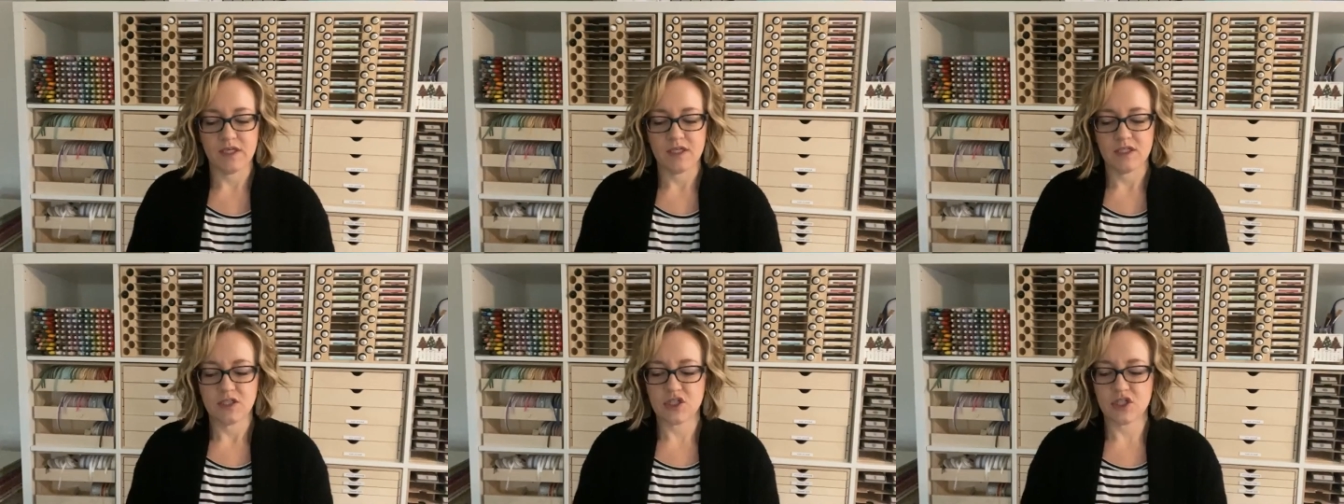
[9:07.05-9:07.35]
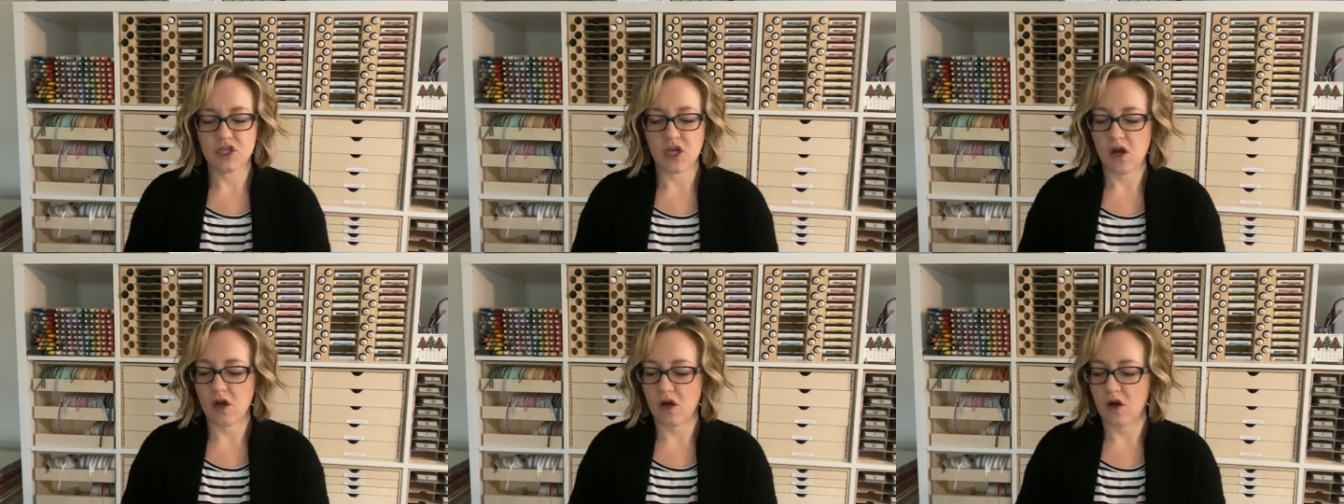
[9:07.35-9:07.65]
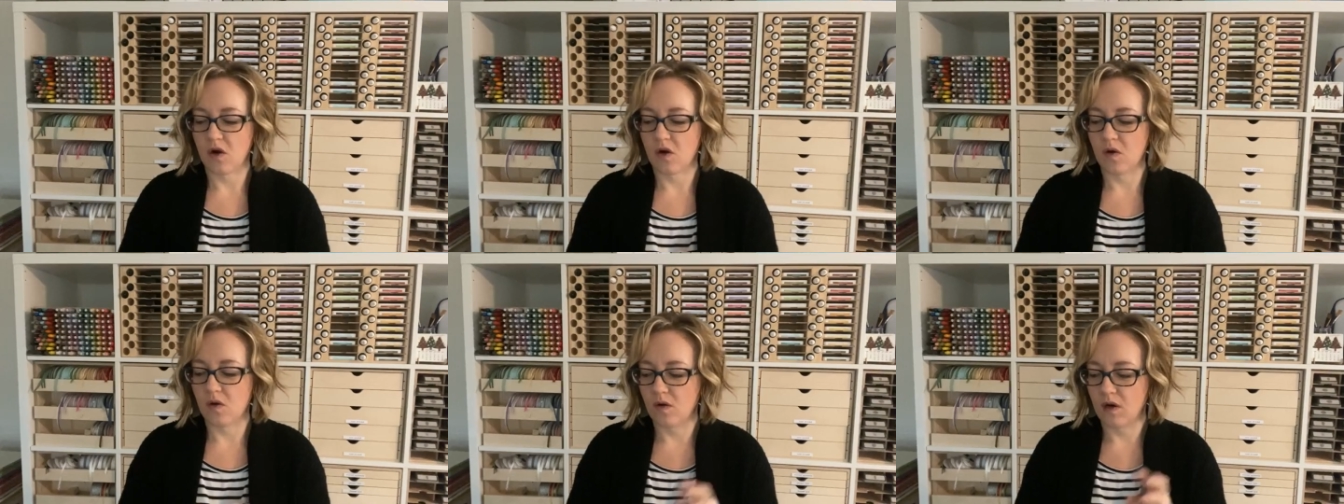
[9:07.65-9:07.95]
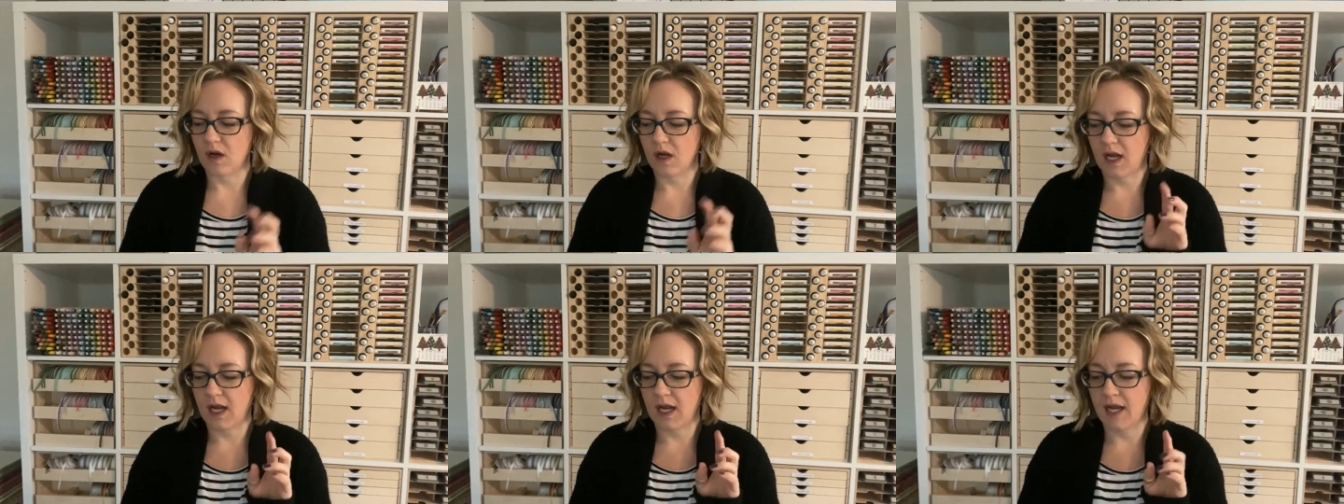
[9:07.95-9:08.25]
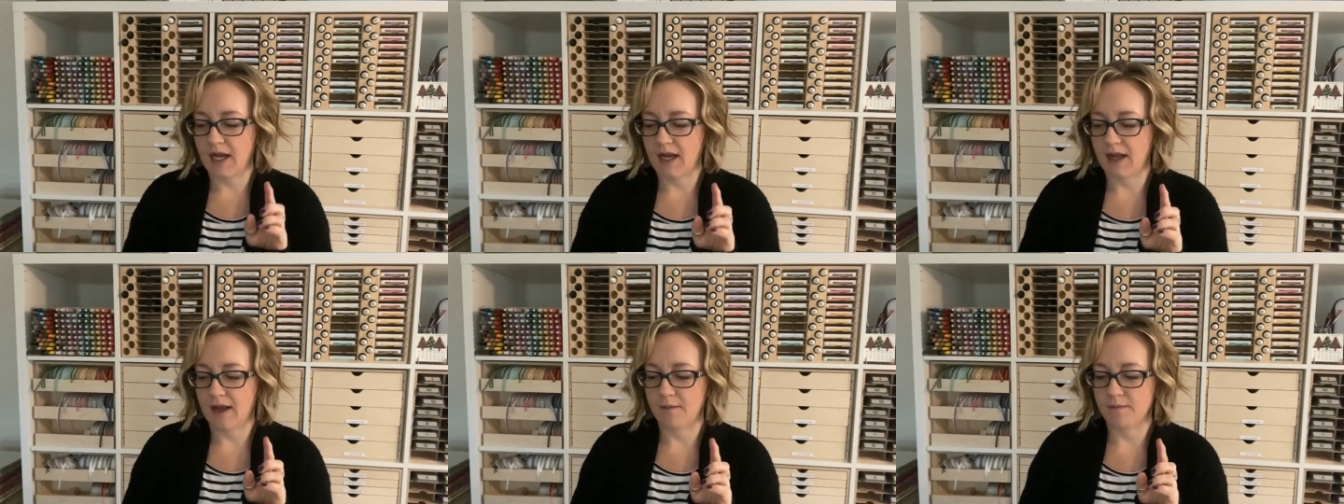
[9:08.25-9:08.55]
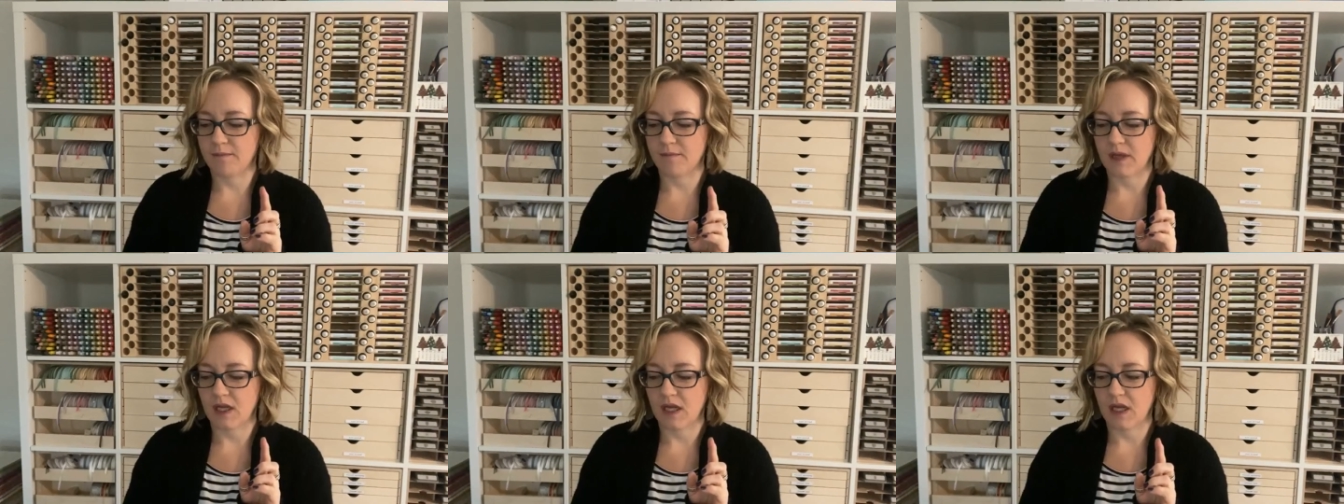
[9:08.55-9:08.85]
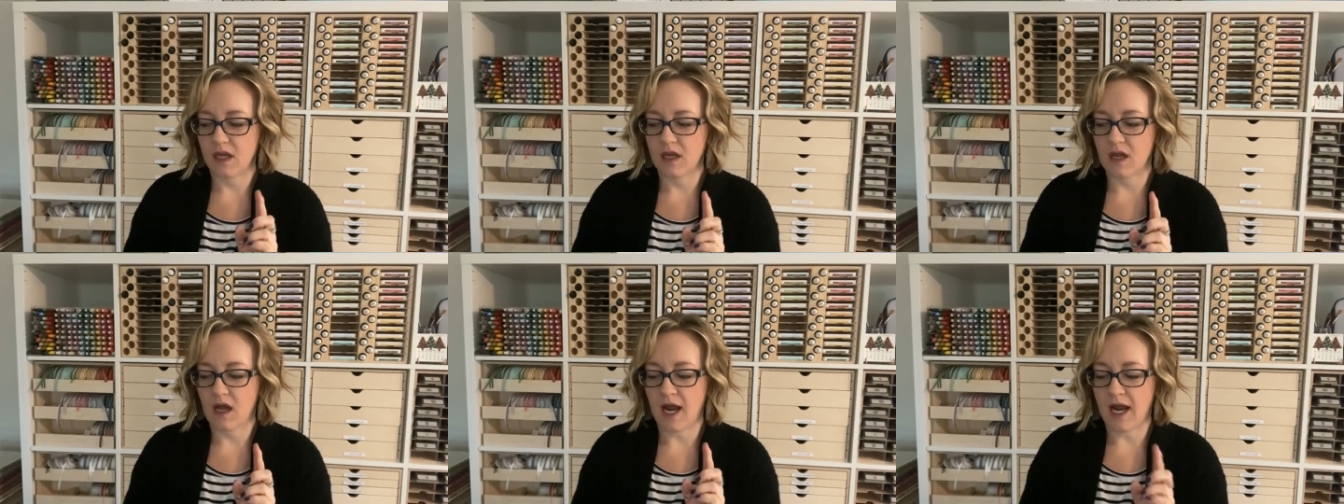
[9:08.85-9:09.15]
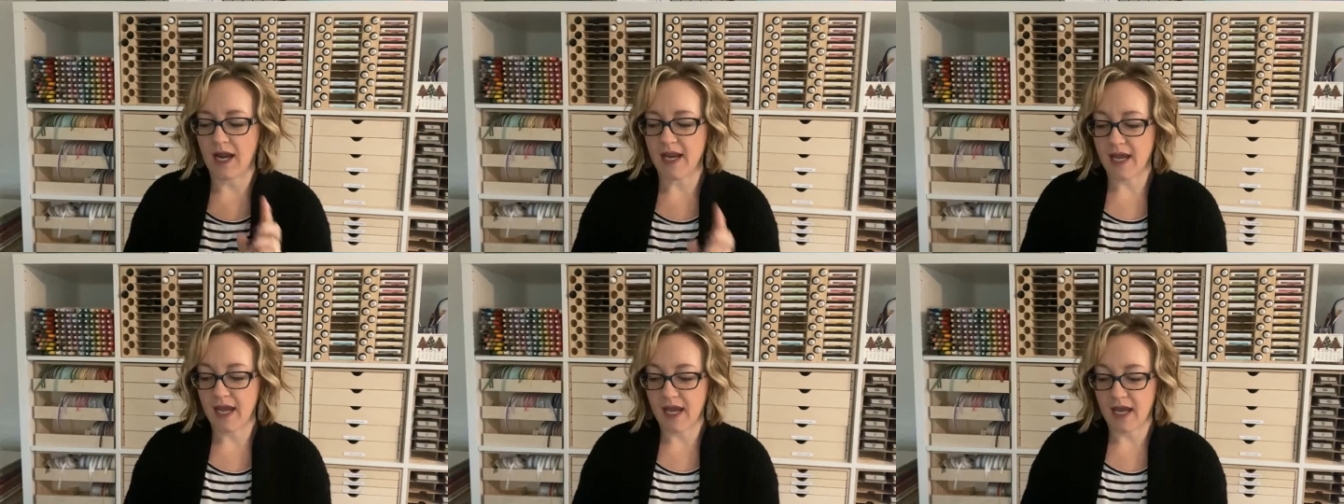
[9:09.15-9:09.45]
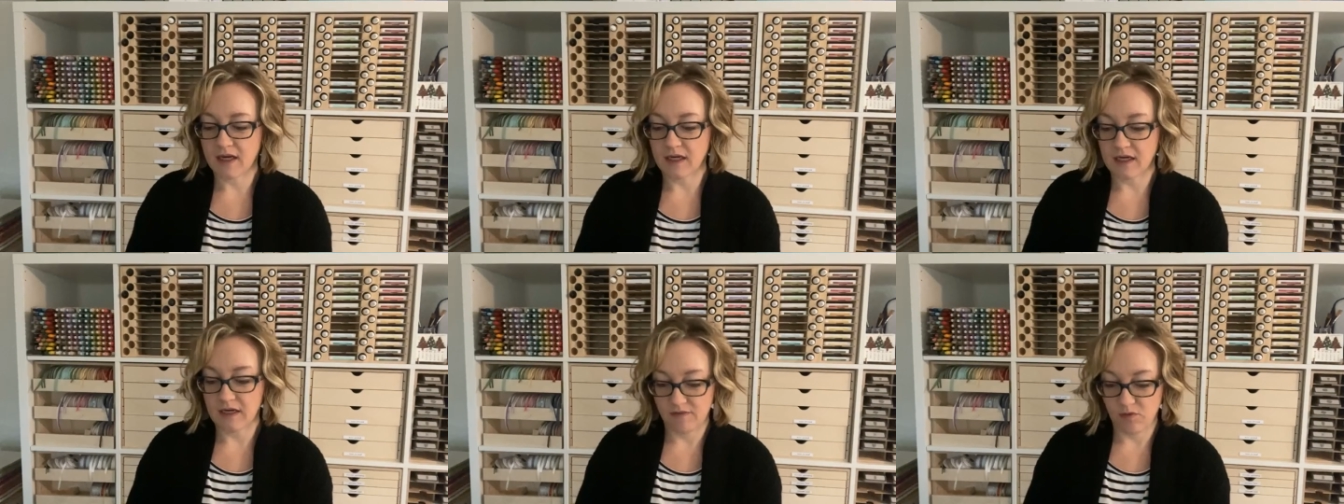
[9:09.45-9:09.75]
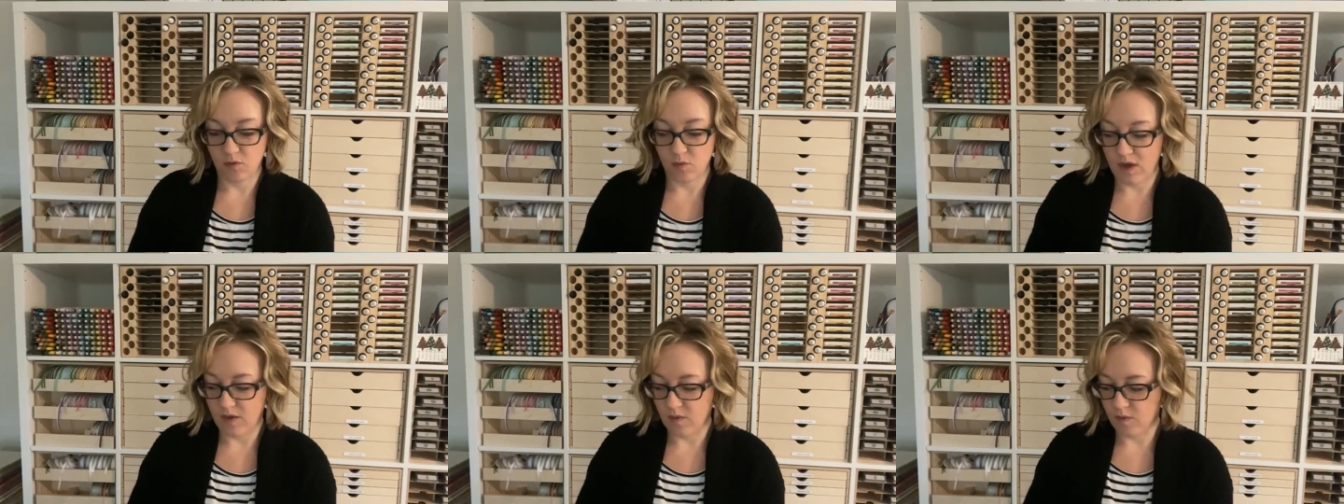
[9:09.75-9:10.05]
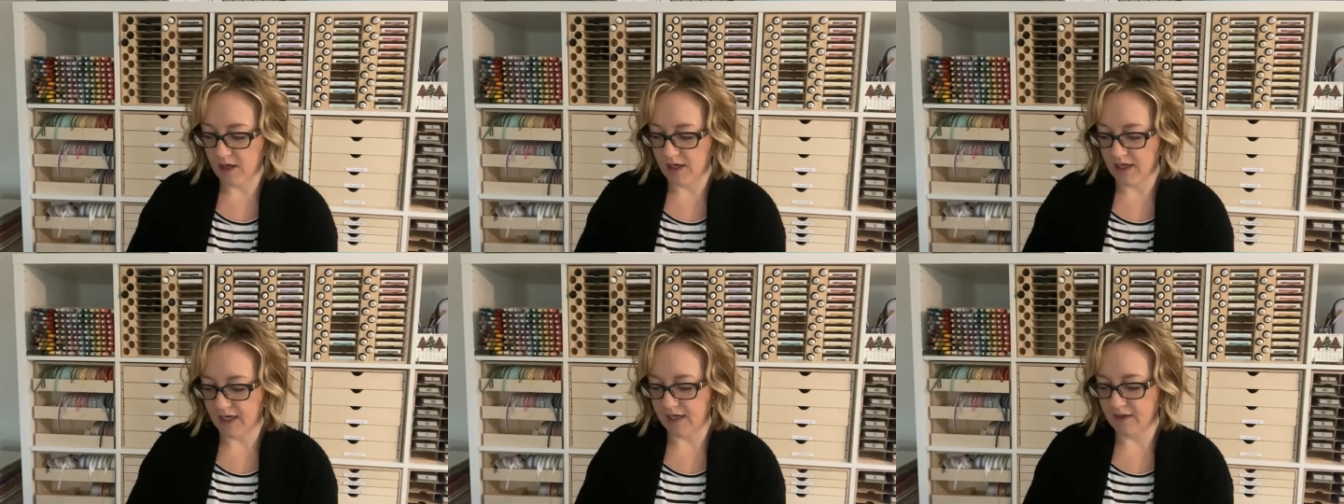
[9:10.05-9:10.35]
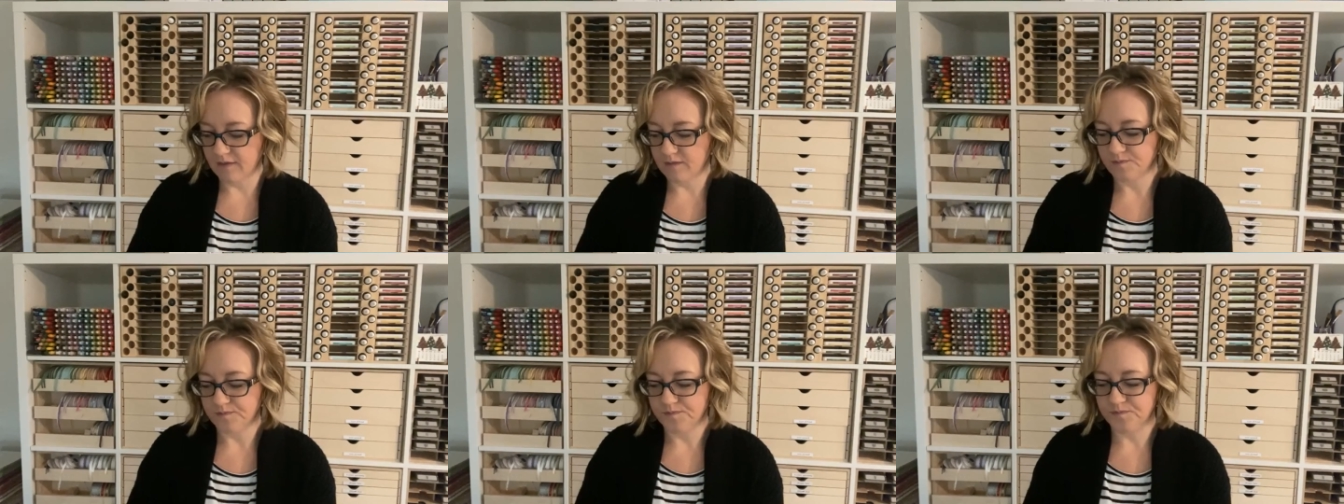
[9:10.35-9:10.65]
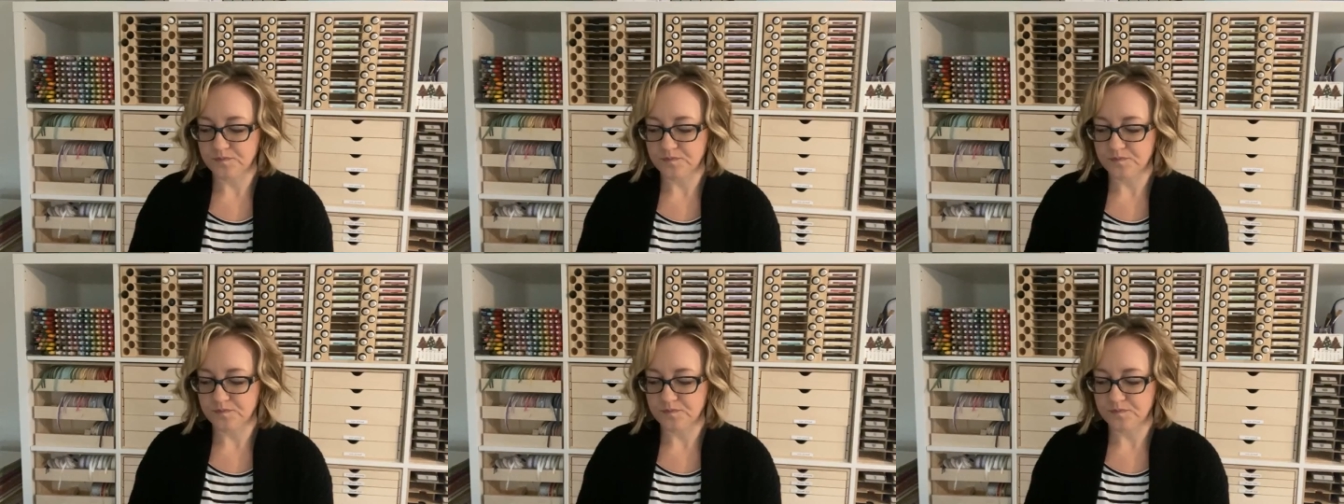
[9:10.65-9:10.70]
So um, I had a giveaway running